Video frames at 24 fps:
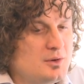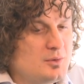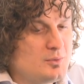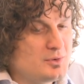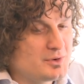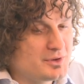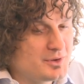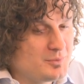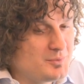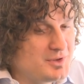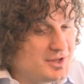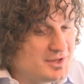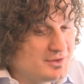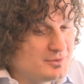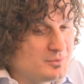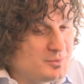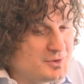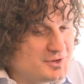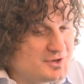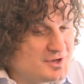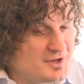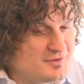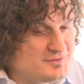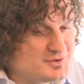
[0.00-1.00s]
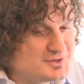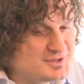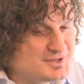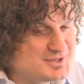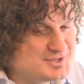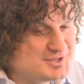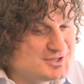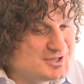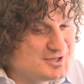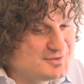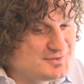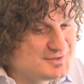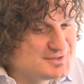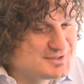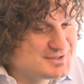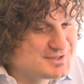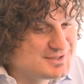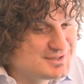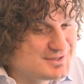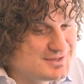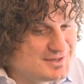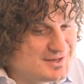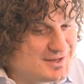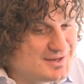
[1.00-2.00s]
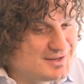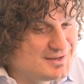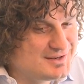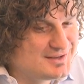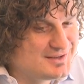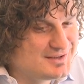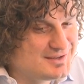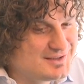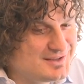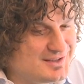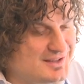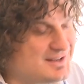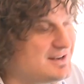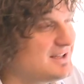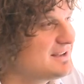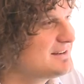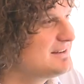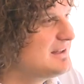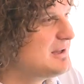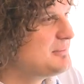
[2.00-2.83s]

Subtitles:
Well, can we dive onto the surface and connect